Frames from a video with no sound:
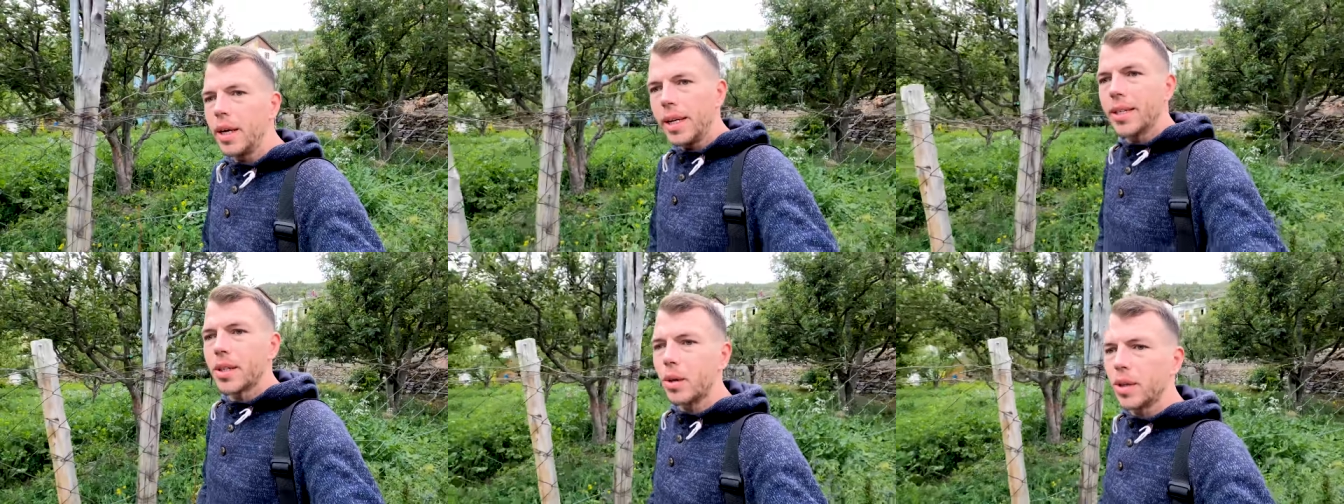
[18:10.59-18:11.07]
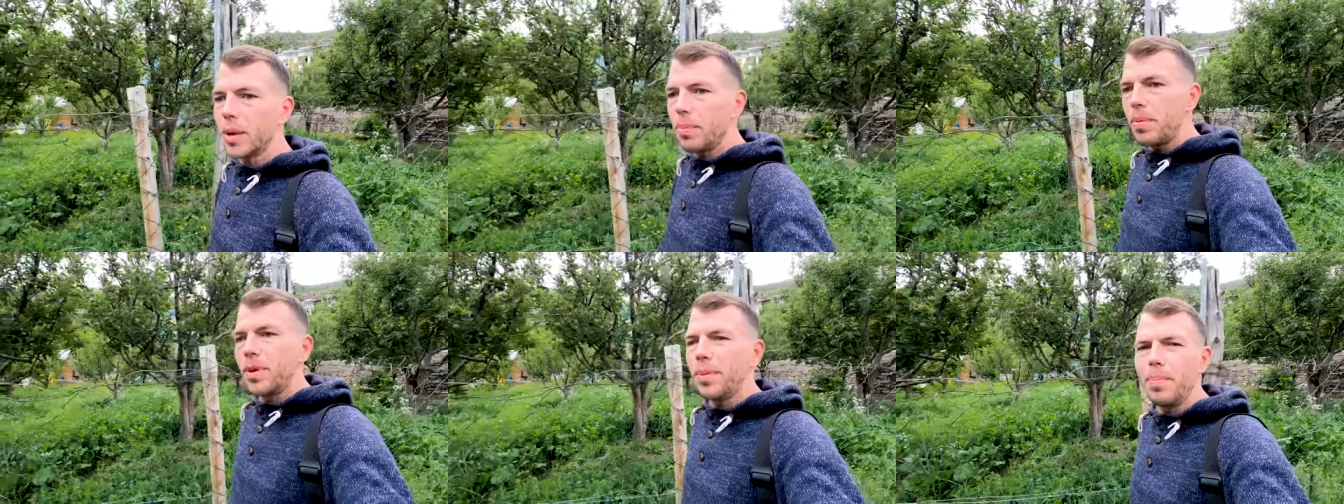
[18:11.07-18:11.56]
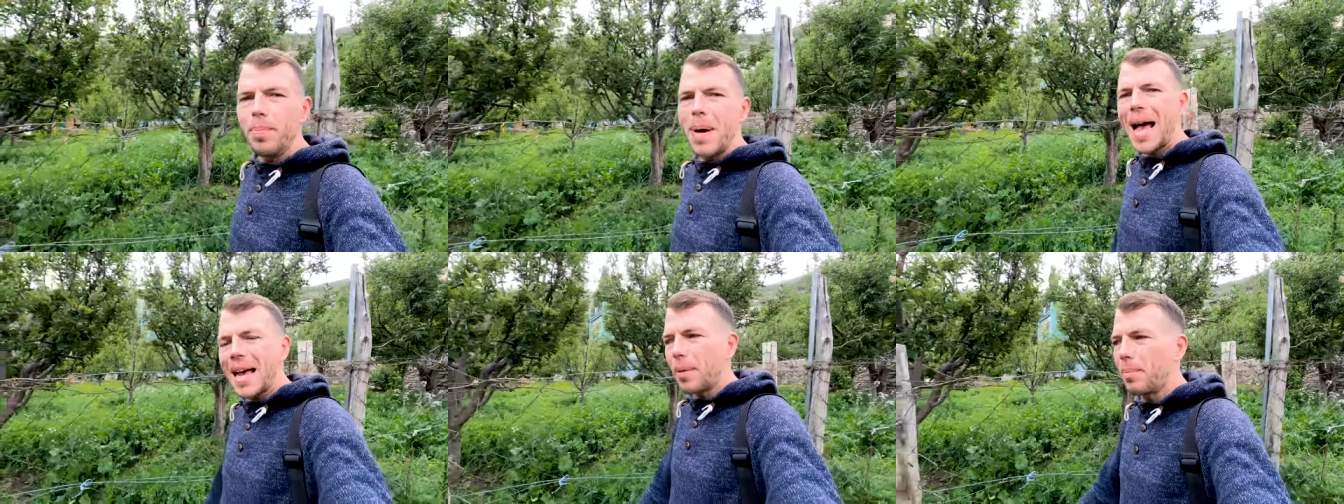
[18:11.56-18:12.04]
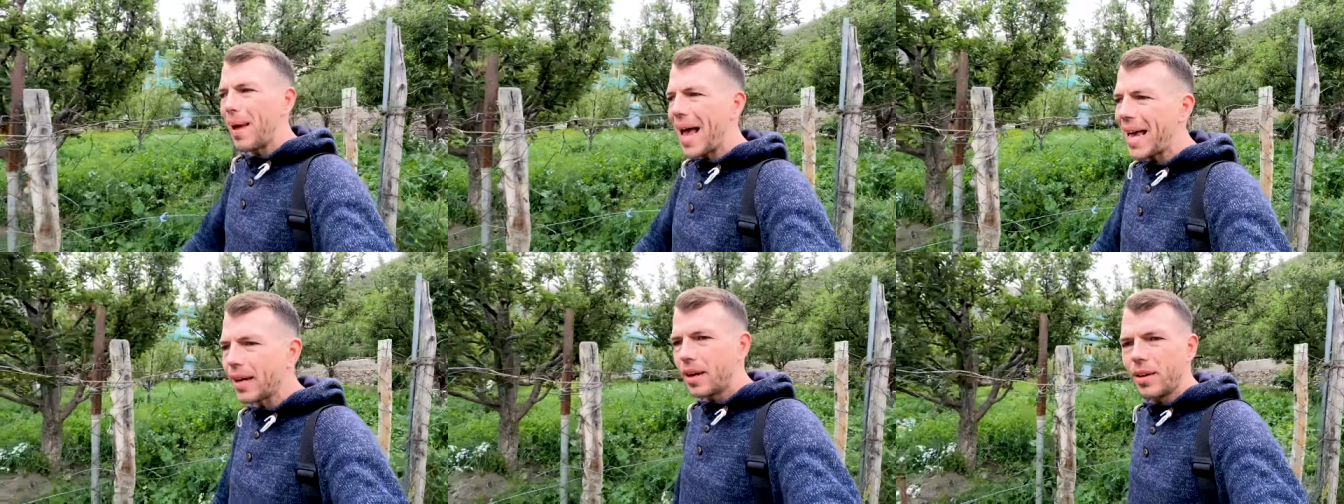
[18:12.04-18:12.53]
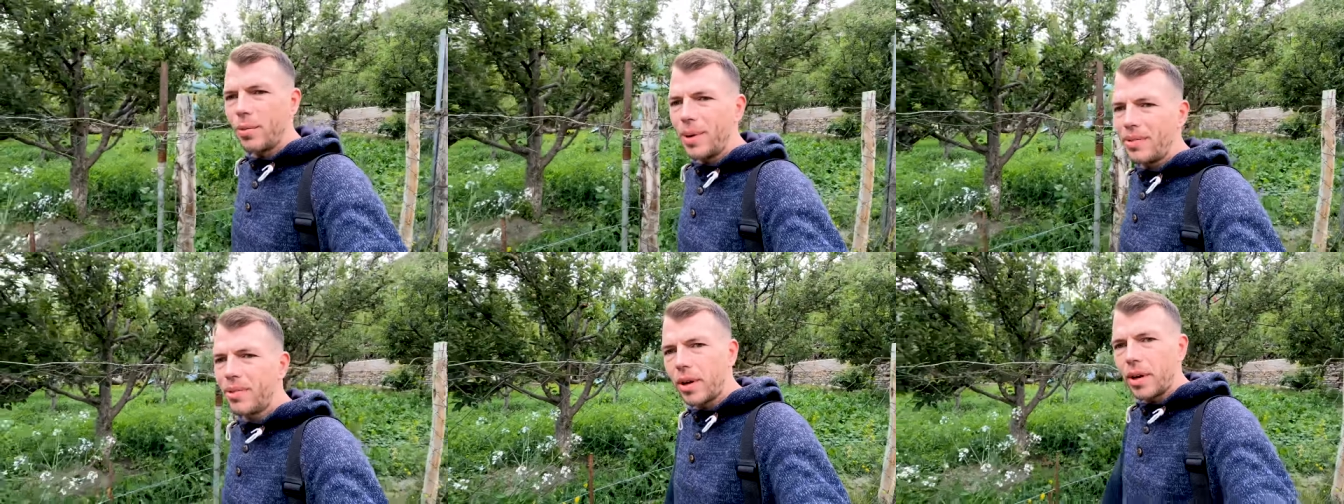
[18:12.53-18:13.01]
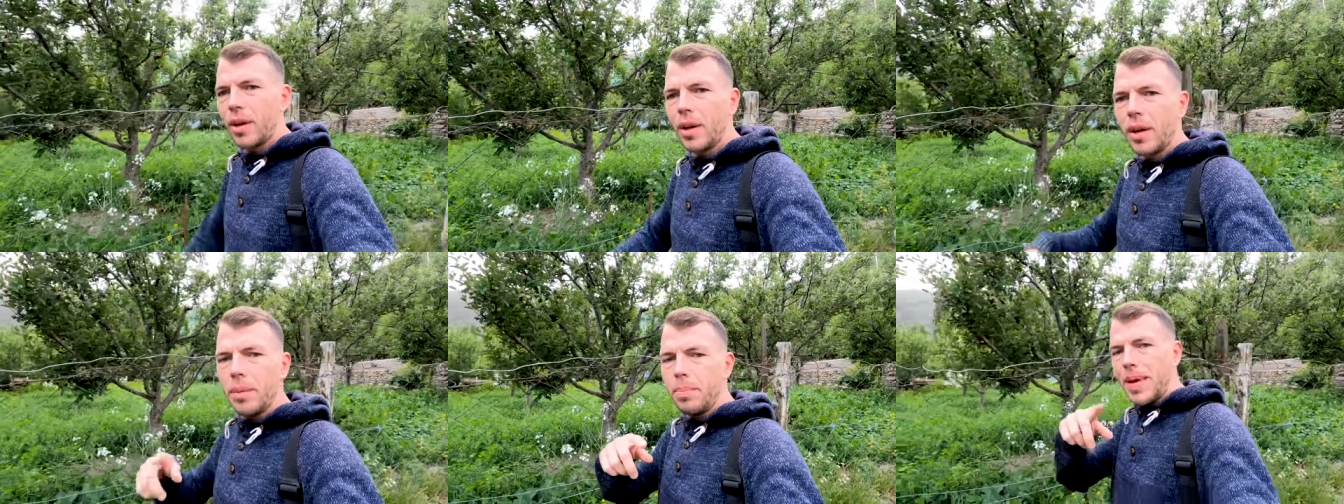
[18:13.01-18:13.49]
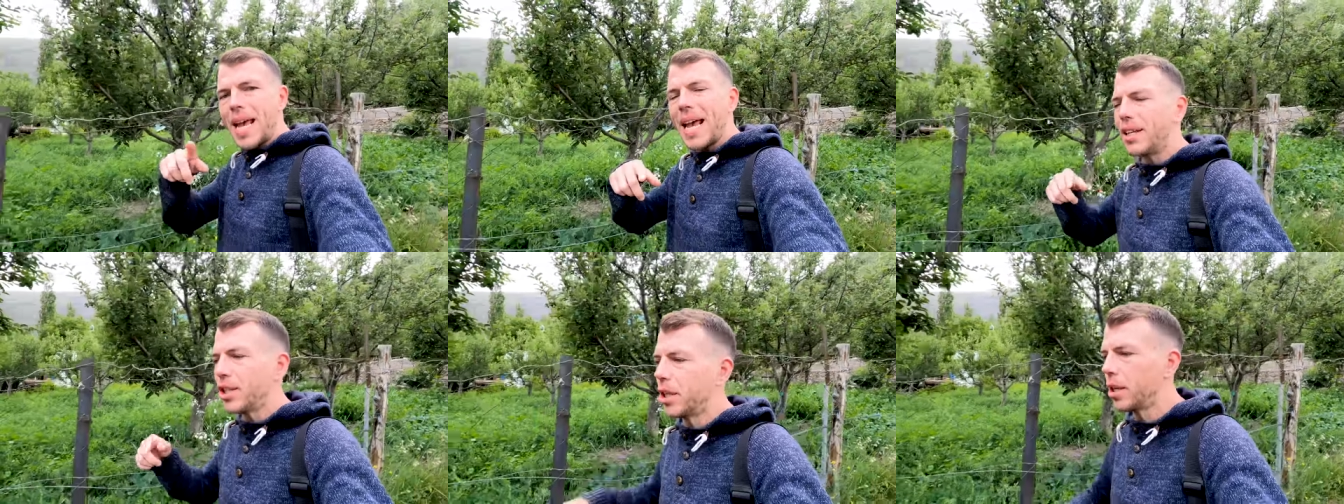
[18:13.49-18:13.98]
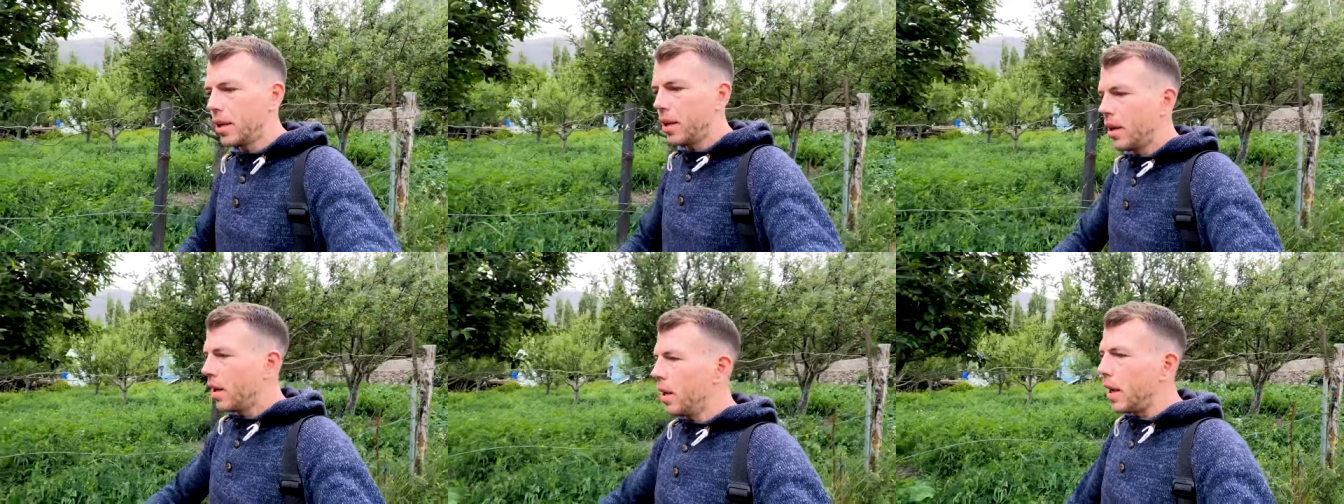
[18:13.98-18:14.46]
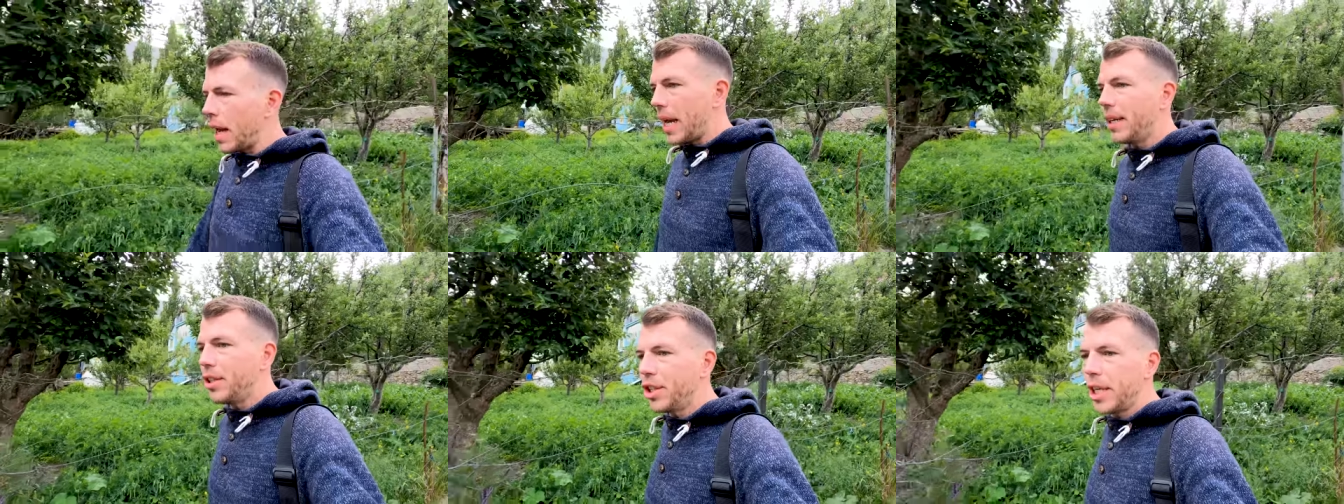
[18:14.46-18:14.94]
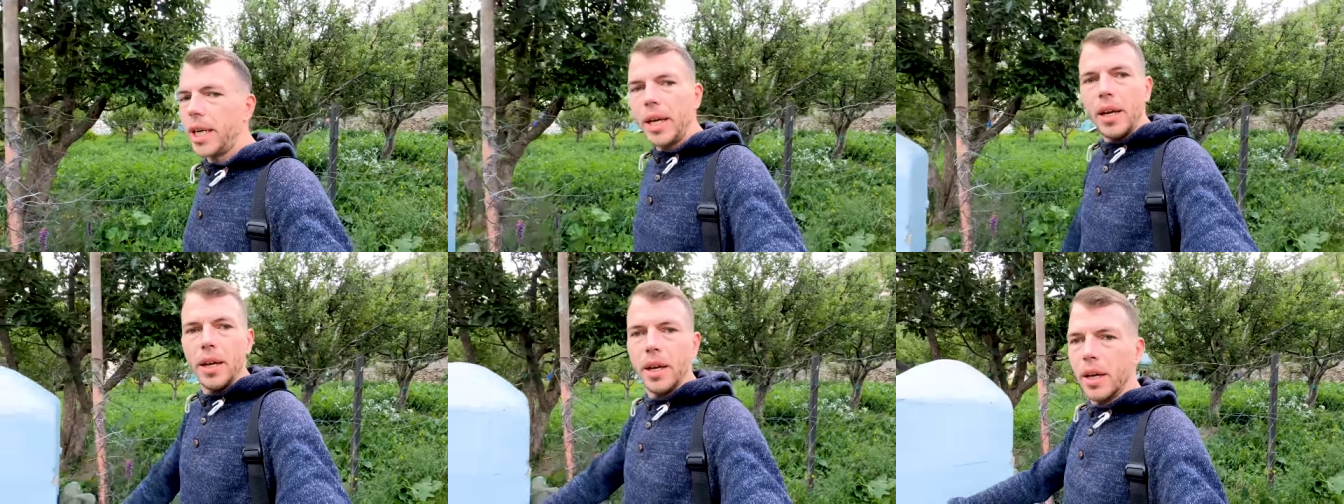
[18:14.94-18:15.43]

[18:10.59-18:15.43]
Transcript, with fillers: It's called the Bhag River, B-H-A-G.